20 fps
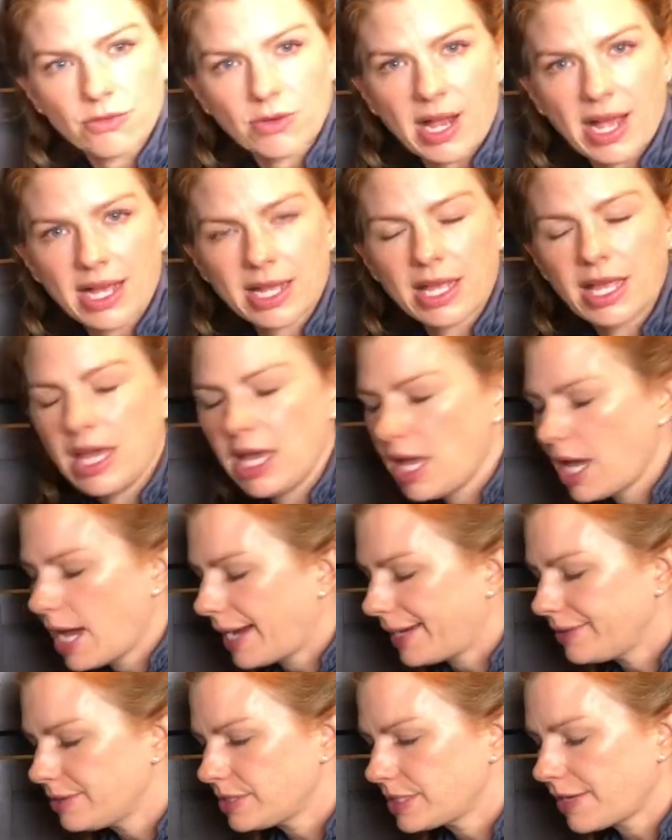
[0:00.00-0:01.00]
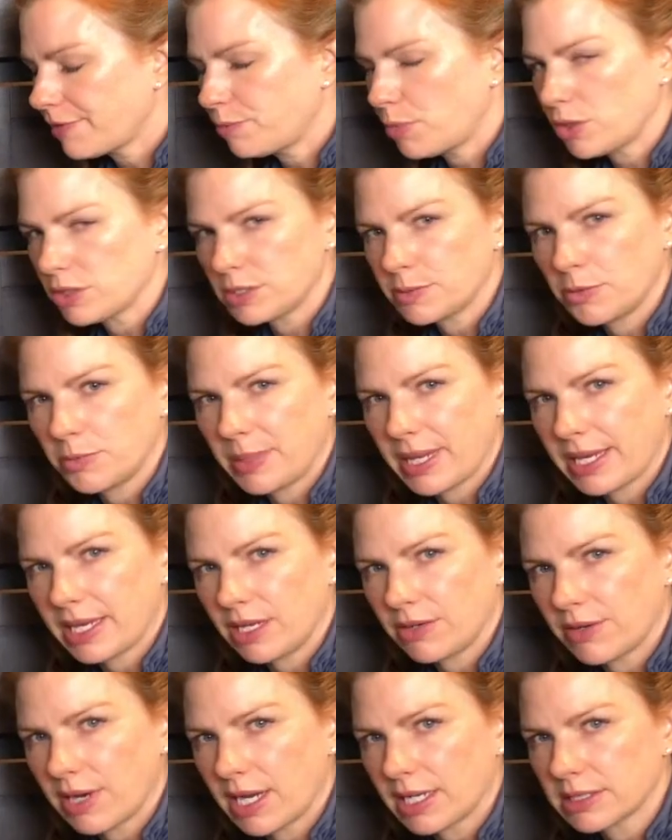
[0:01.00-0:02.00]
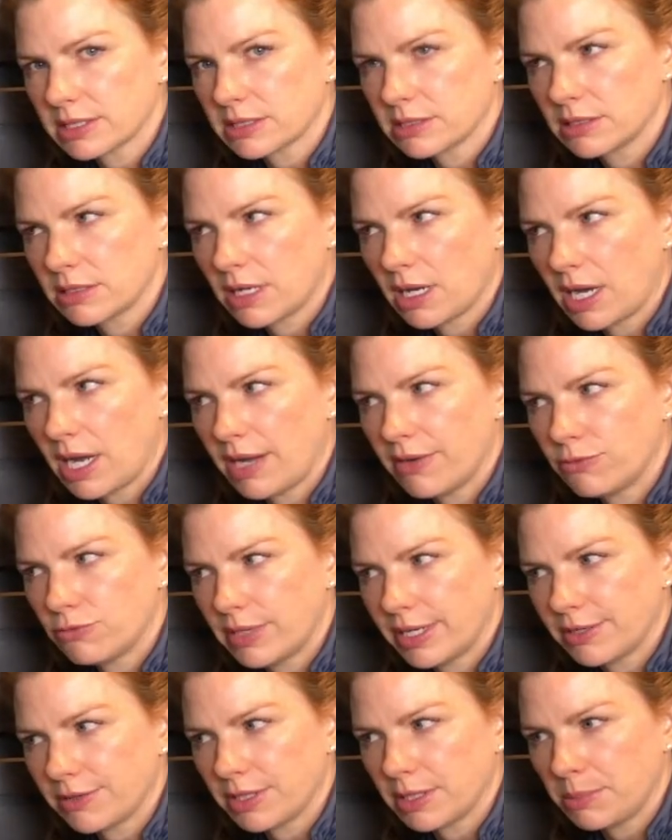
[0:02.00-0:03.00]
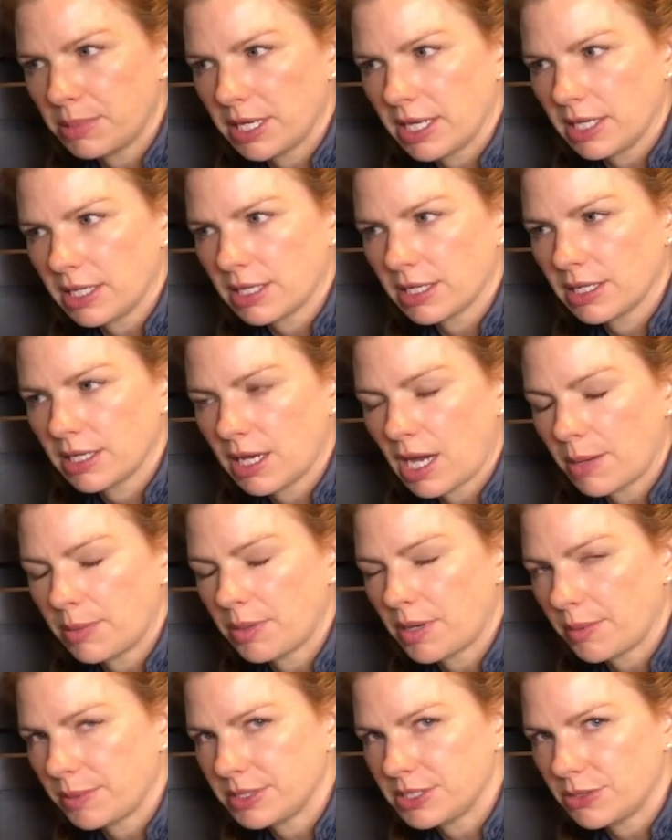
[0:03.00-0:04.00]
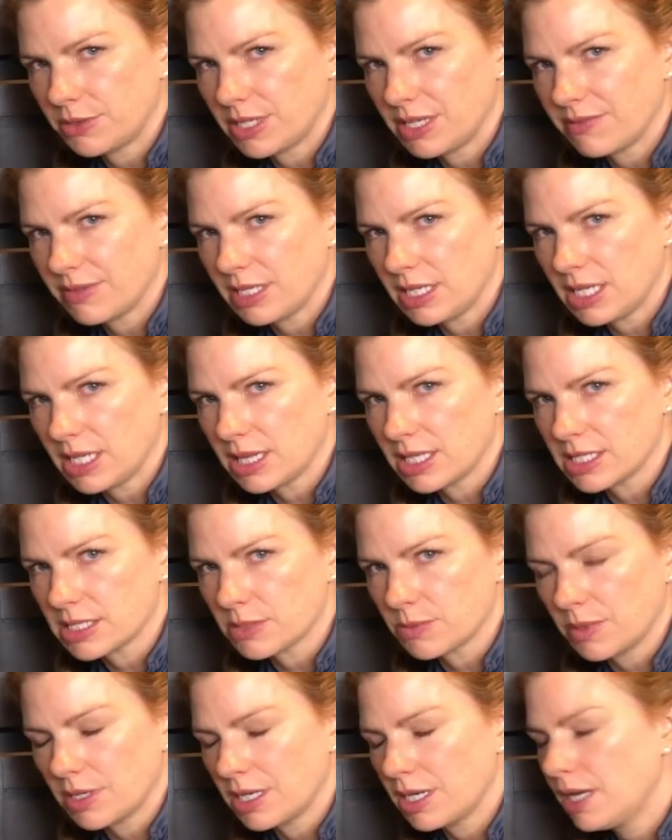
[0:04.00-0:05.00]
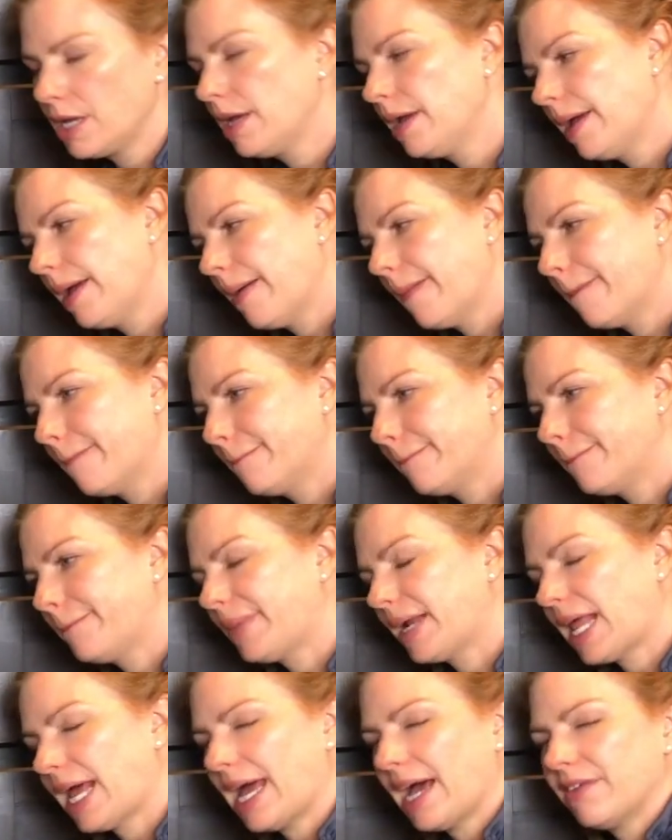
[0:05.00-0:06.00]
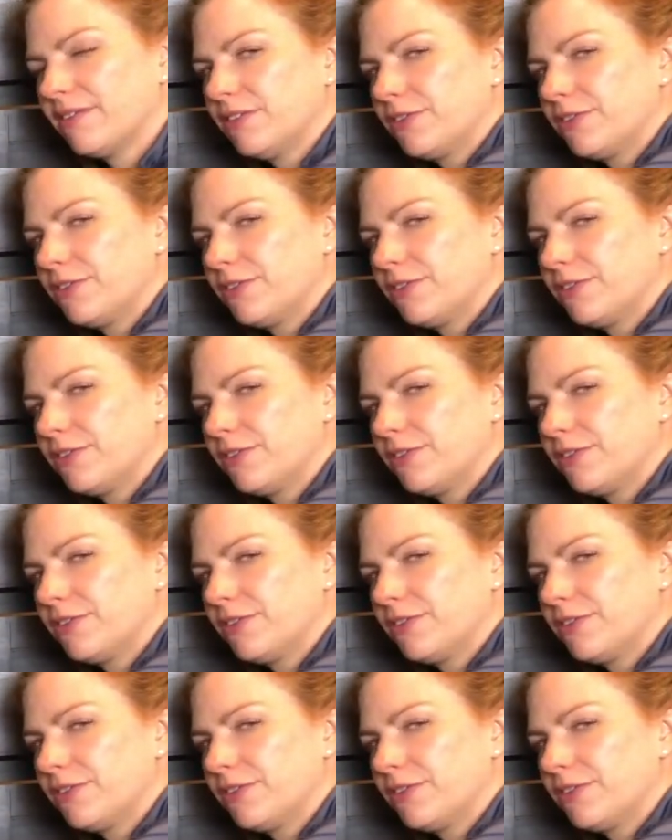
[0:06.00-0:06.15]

rack. I used to have multiple baking racks. I rarely bake. I probably don't even need this one, but I have